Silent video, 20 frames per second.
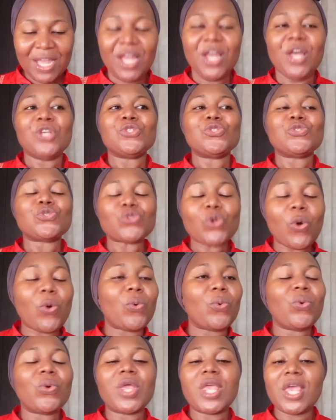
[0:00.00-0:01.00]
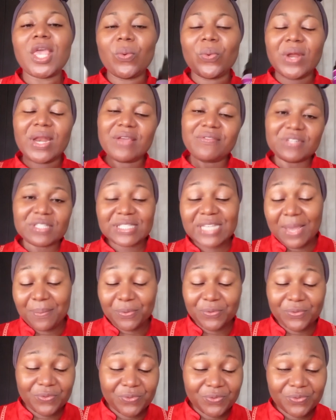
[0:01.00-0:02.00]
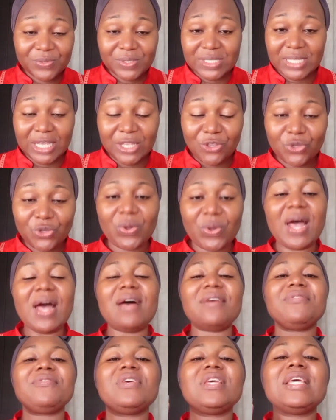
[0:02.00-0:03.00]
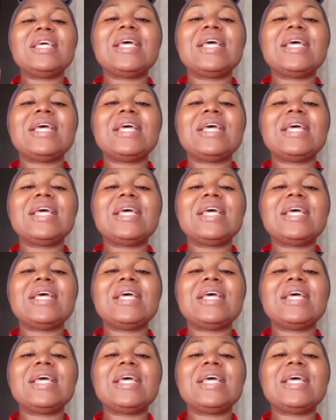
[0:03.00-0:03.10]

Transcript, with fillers: So, whatever type of skin you have,